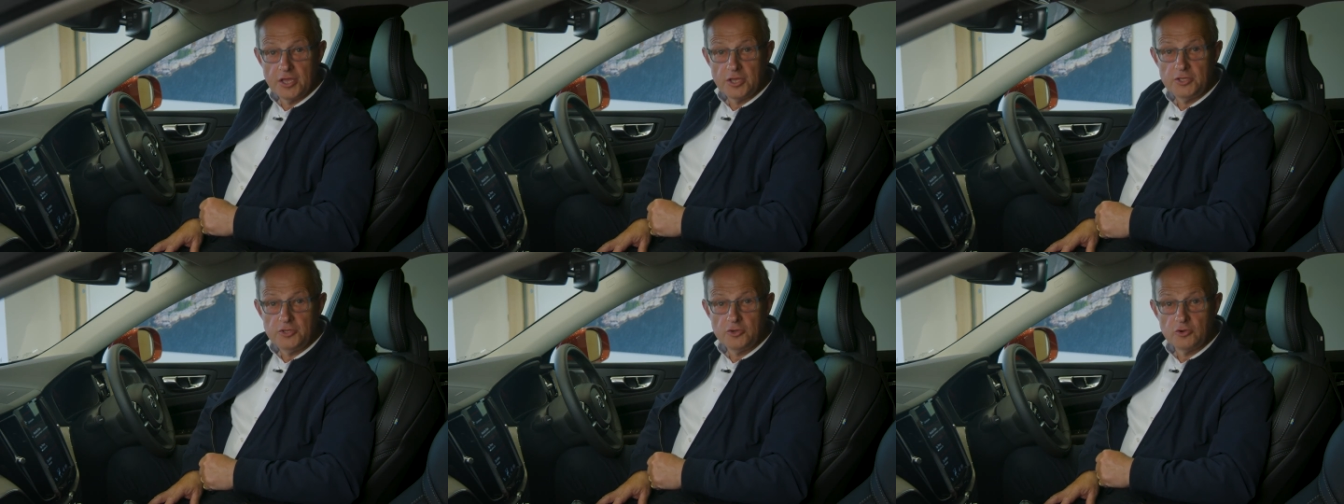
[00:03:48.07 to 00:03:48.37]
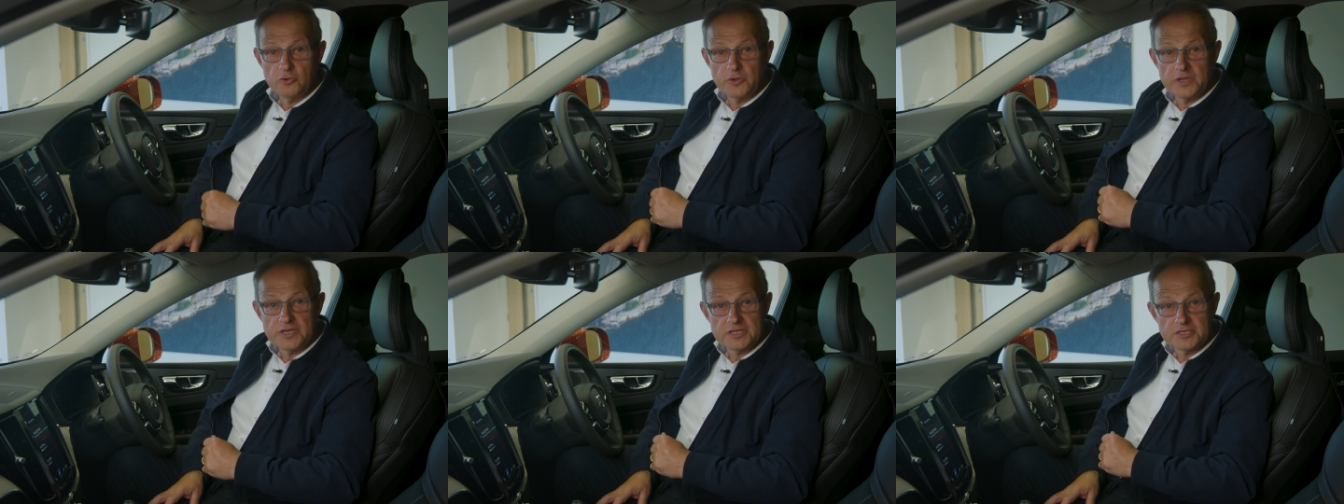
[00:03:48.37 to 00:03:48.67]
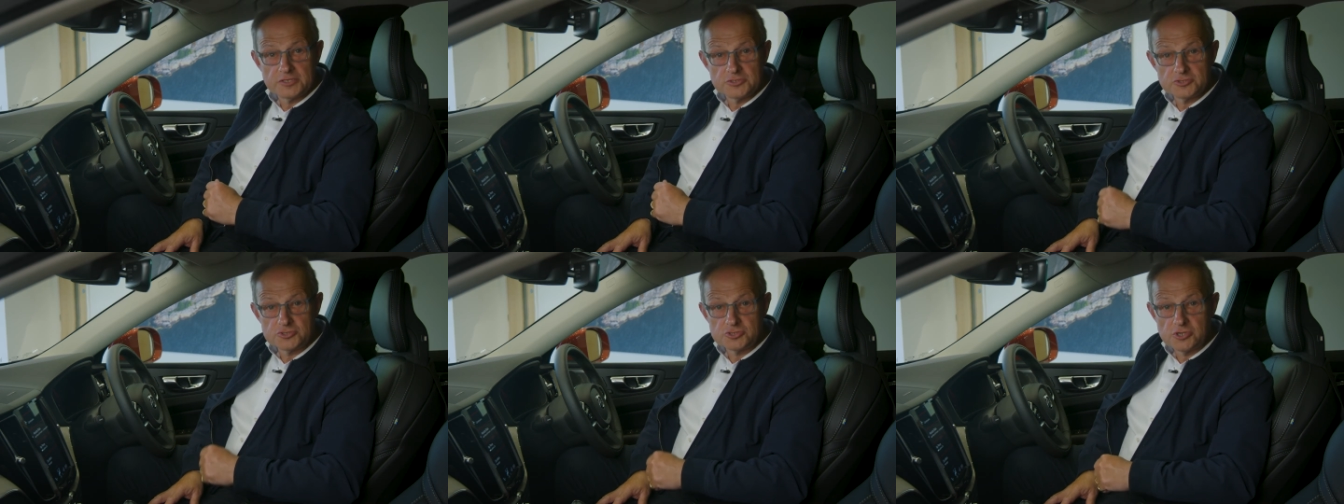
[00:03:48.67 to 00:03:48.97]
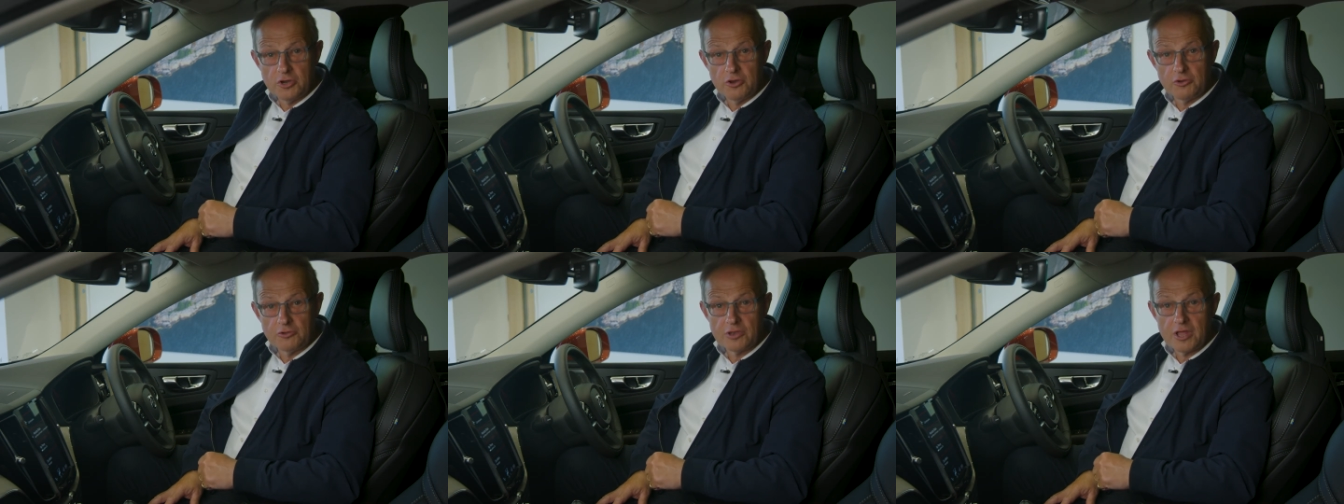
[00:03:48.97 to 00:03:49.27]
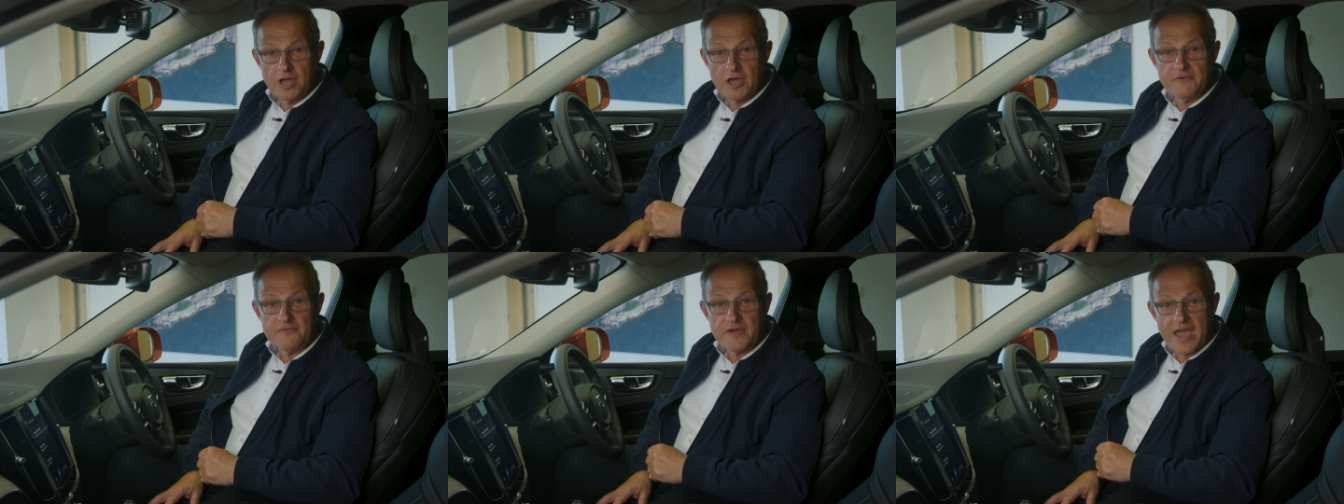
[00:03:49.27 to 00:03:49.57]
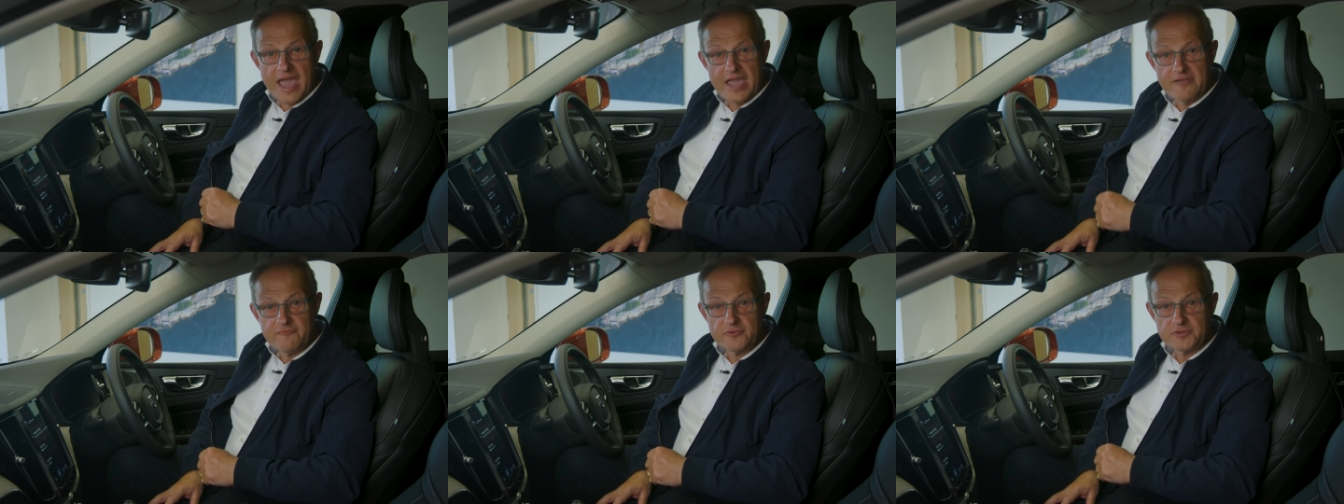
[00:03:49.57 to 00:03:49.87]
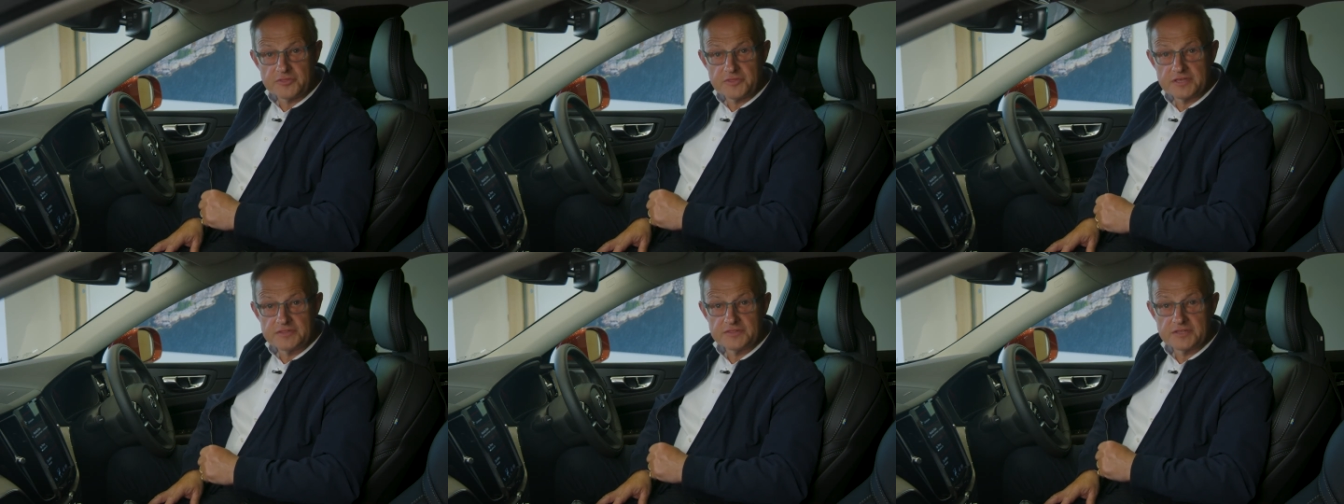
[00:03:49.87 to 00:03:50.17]
you're in control of
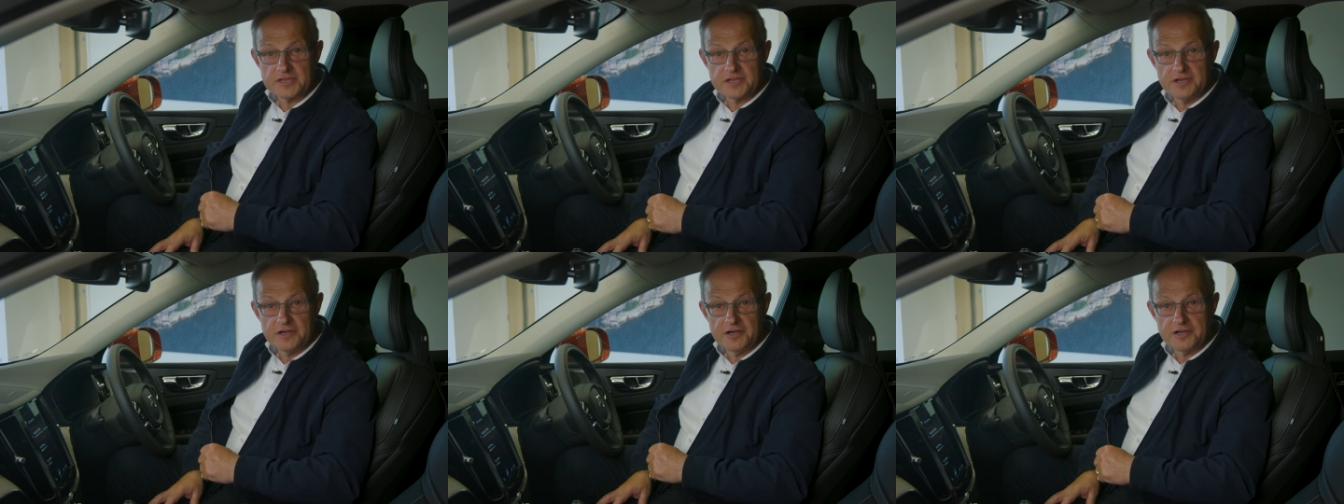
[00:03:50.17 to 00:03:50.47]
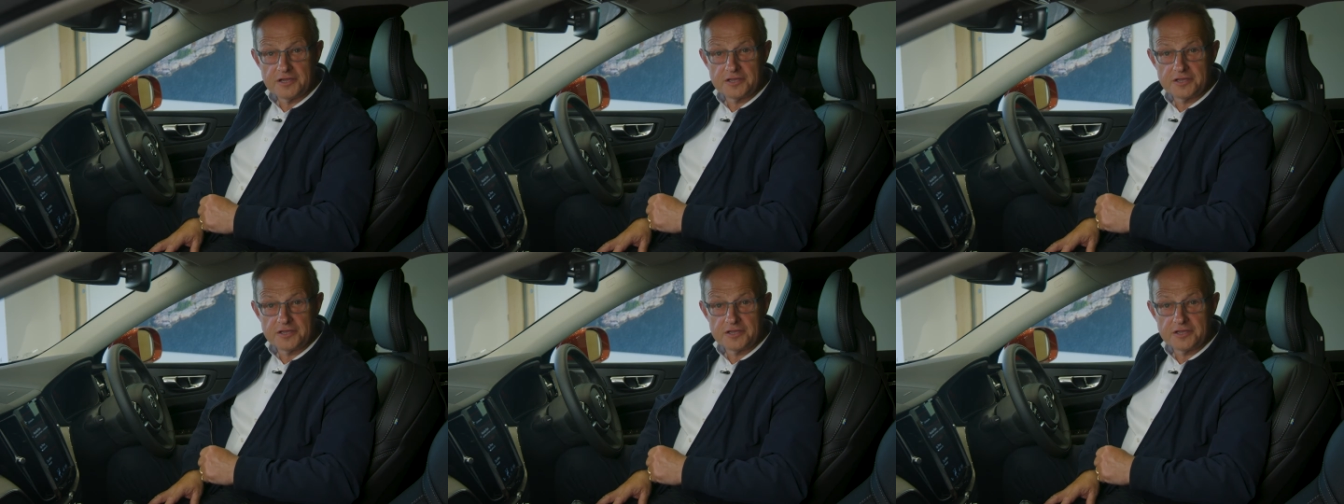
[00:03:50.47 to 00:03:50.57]
everything the car